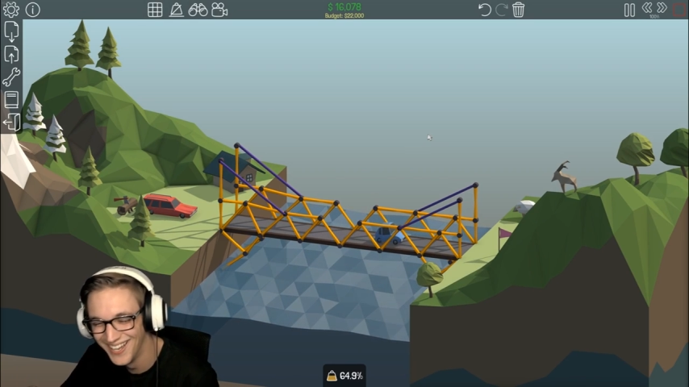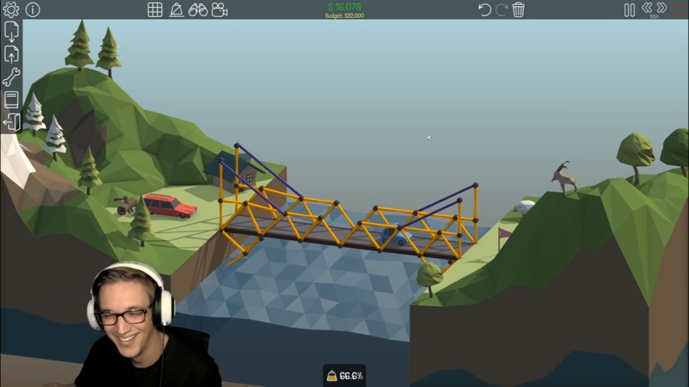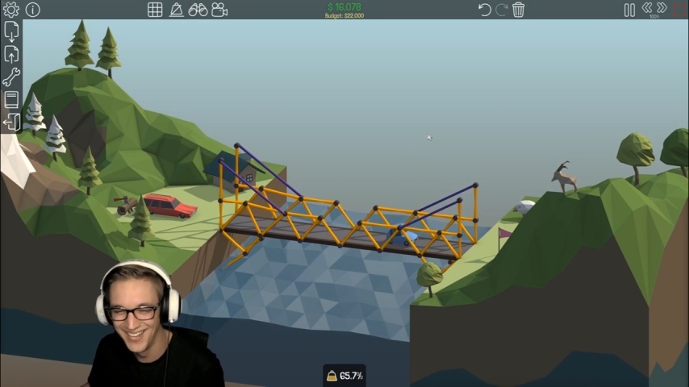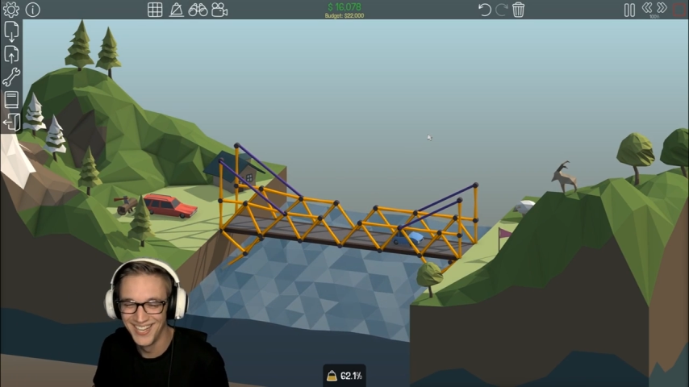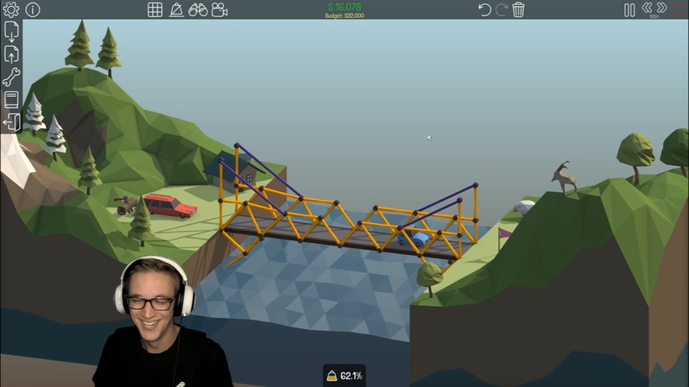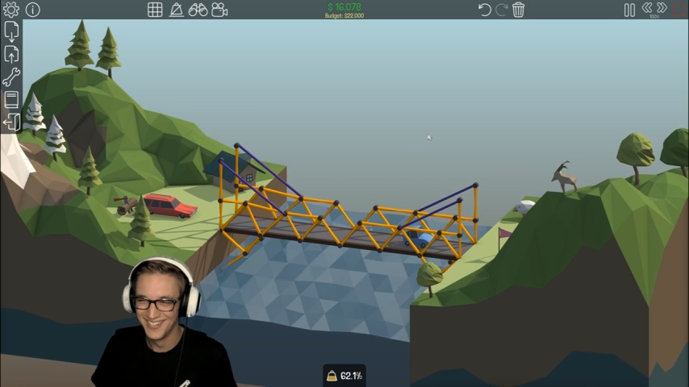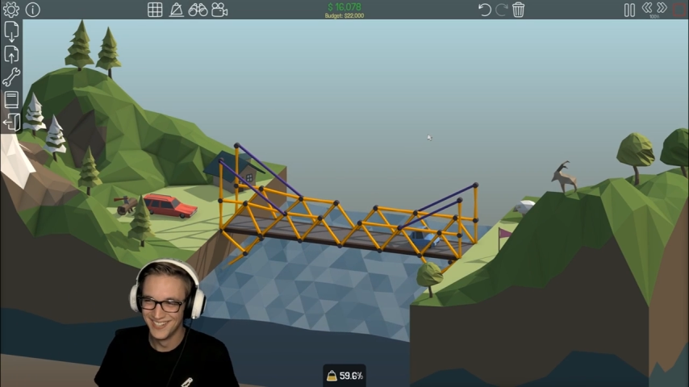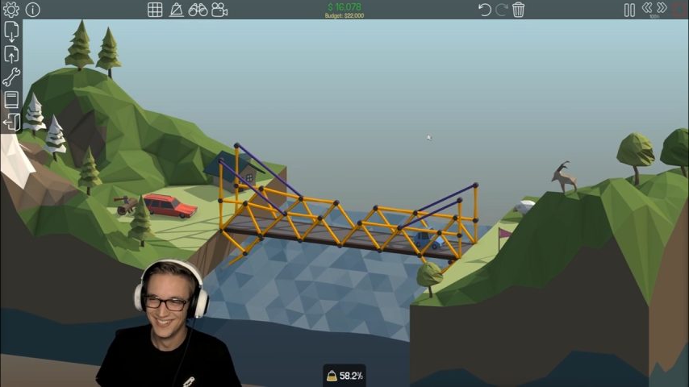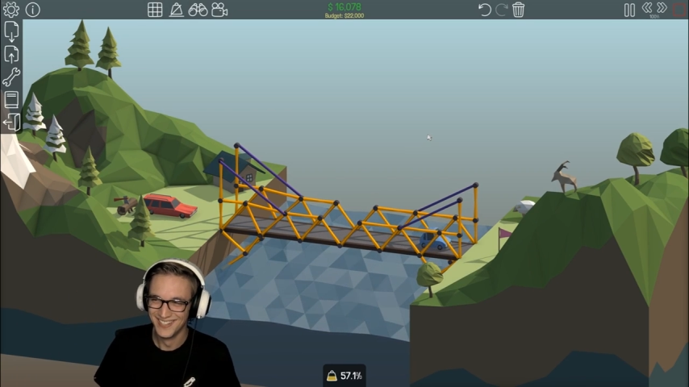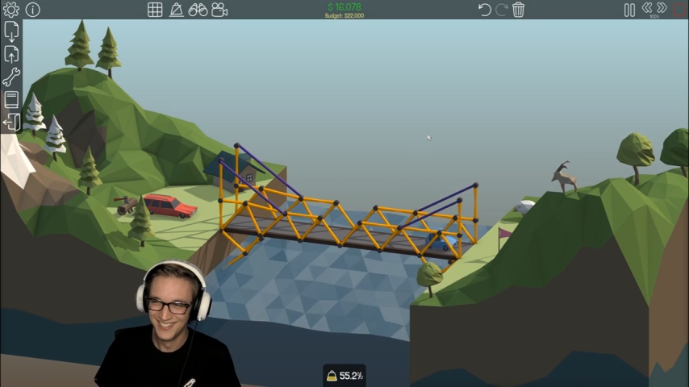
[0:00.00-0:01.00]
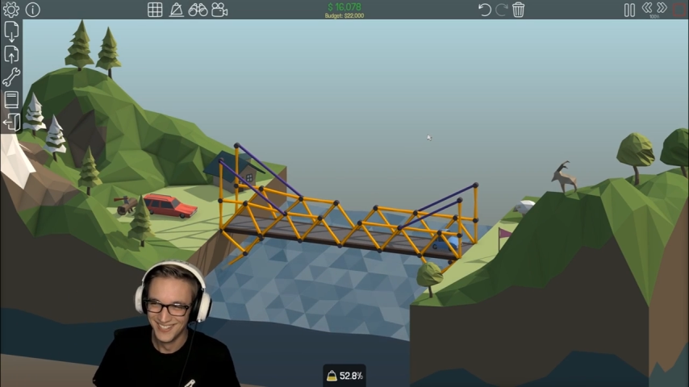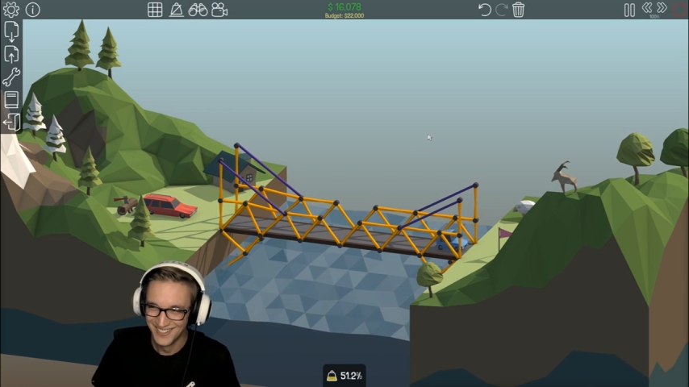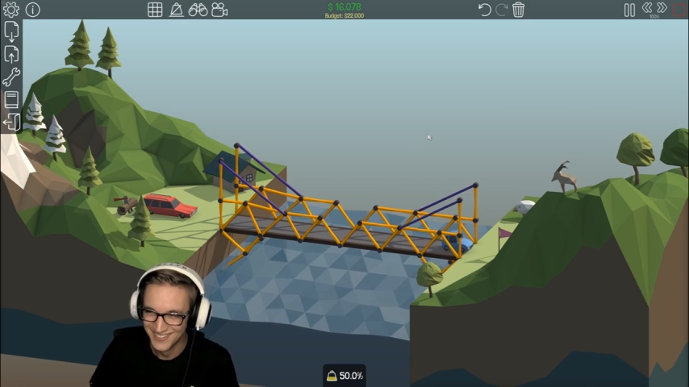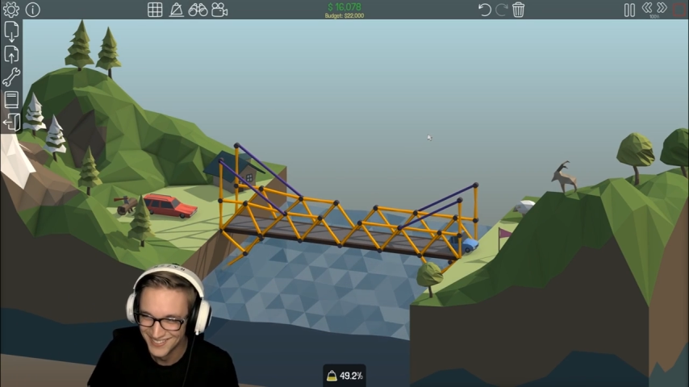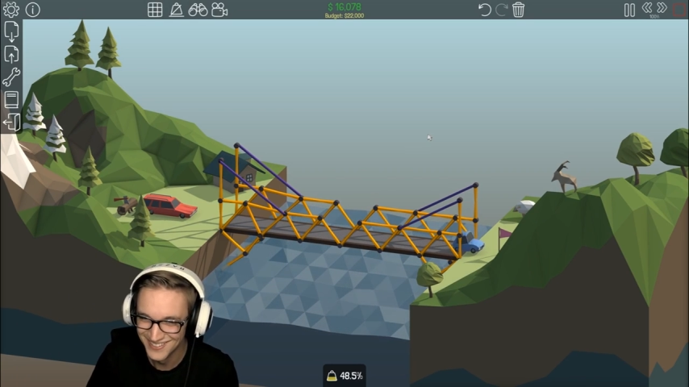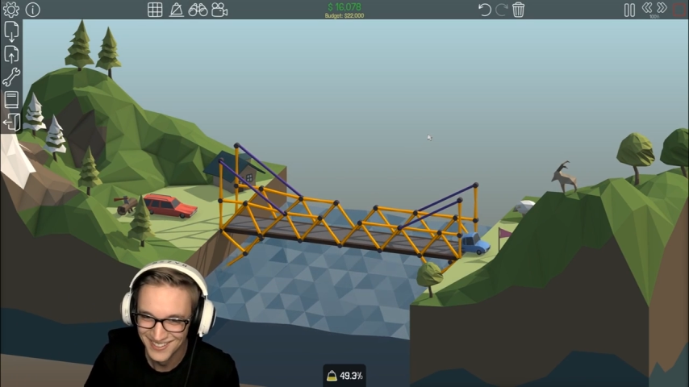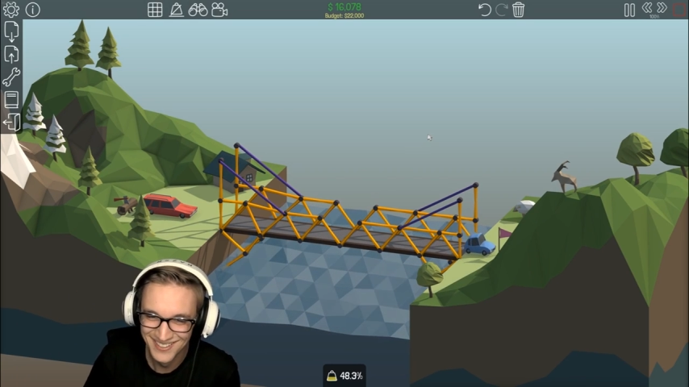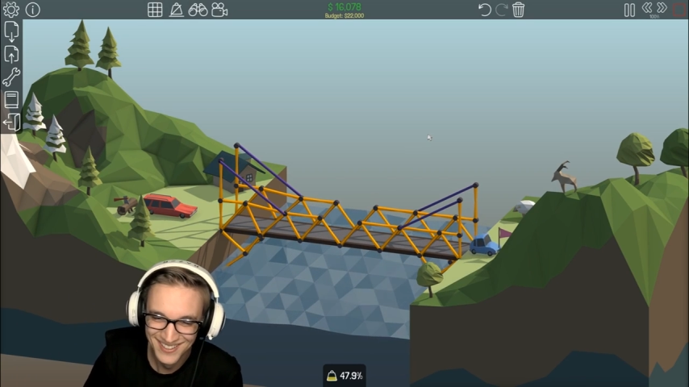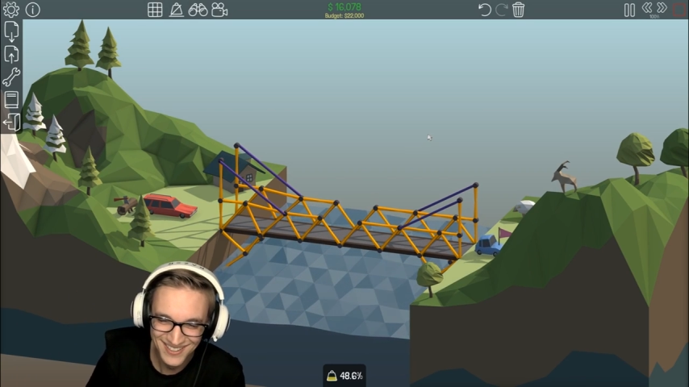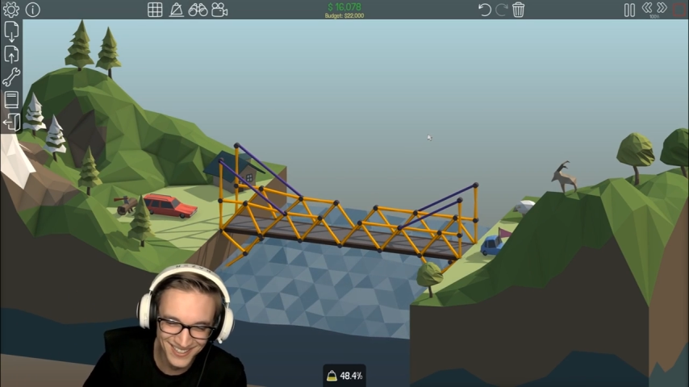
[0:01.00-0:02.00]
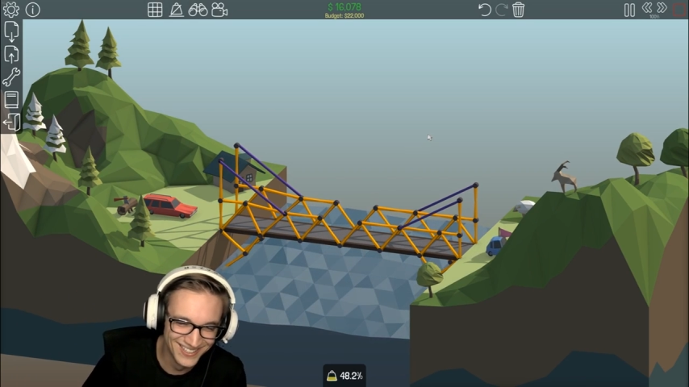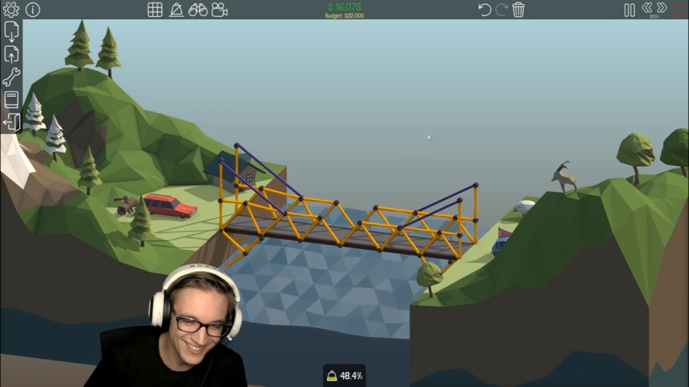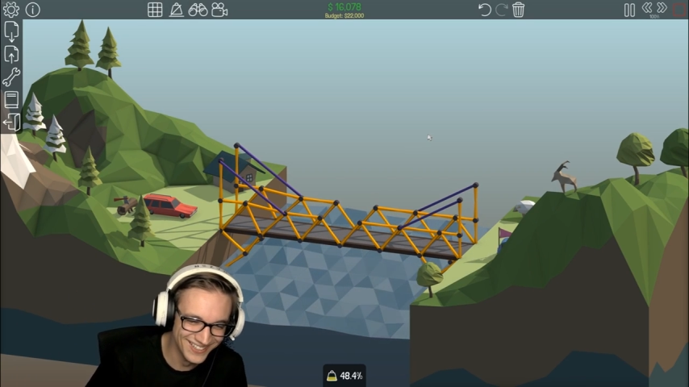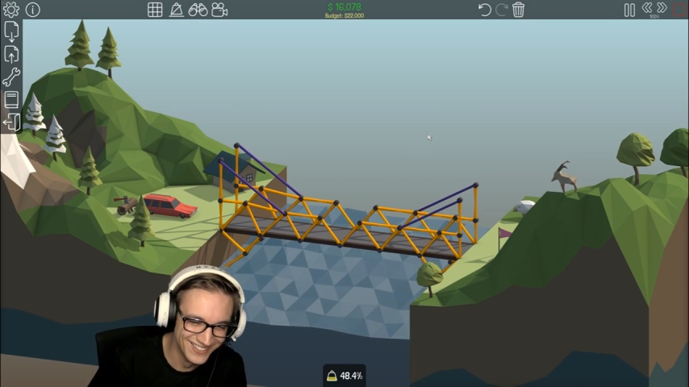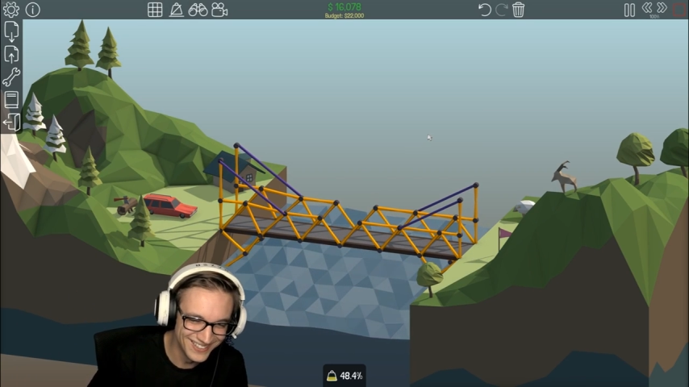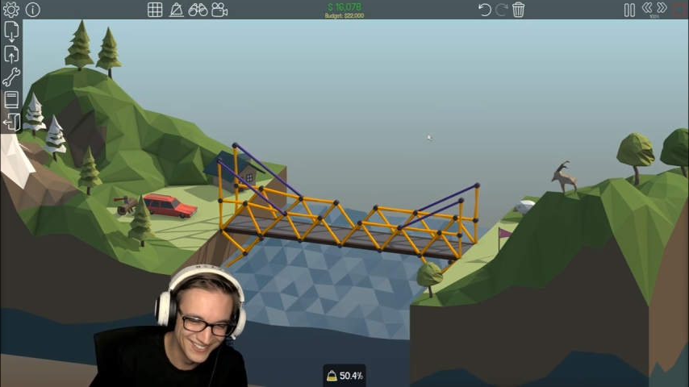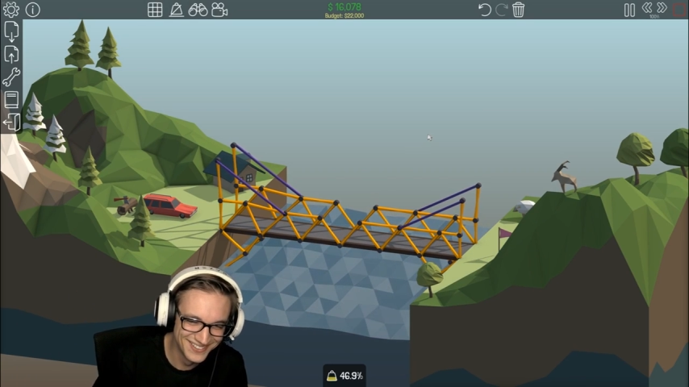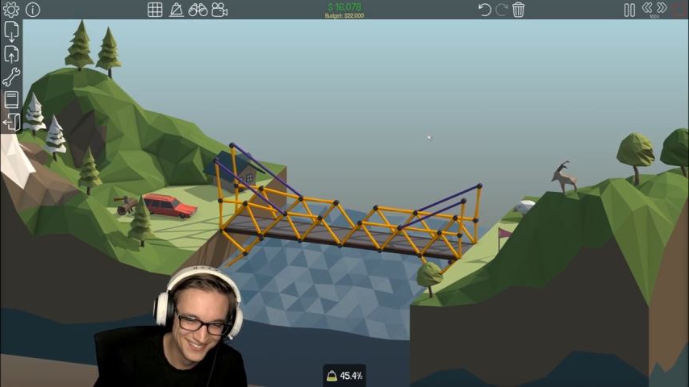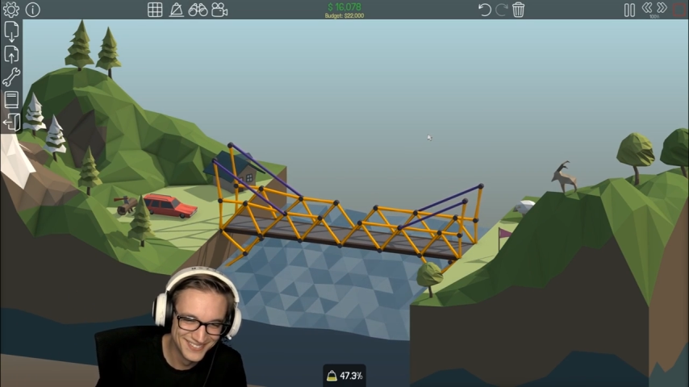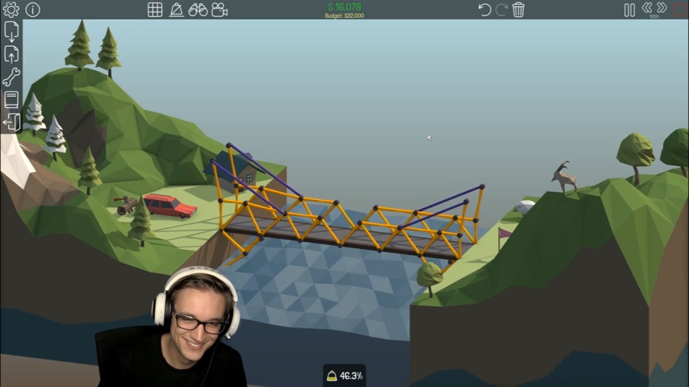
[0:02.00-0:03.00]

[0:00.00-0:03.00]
Nobody speaks.